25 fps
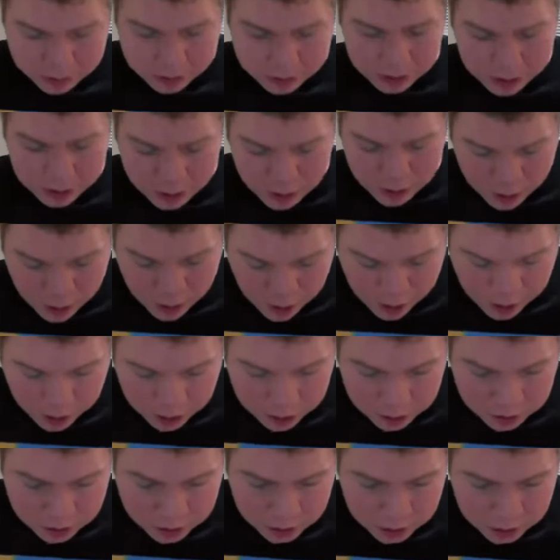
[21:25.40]
that.
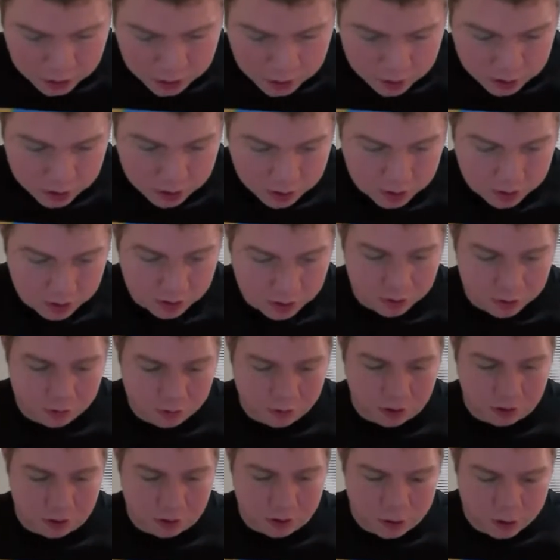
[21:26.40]

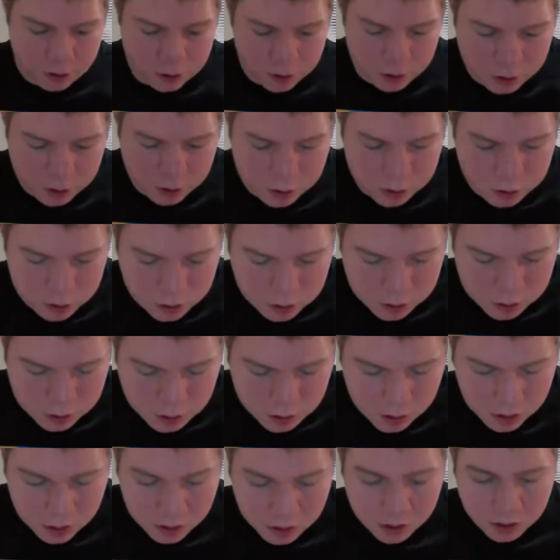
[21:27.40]
Okay.
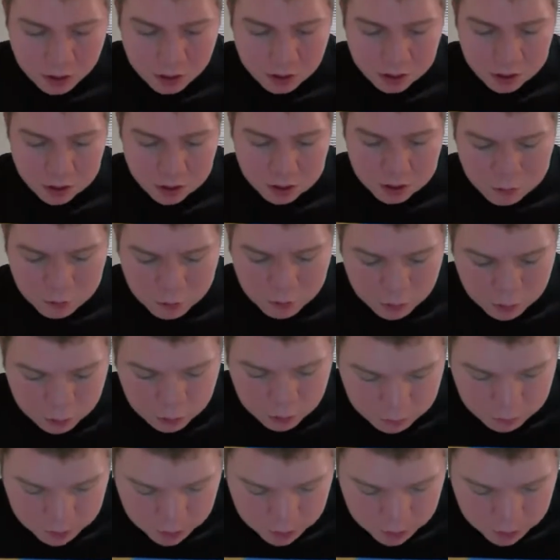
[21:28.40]
Well, I mean,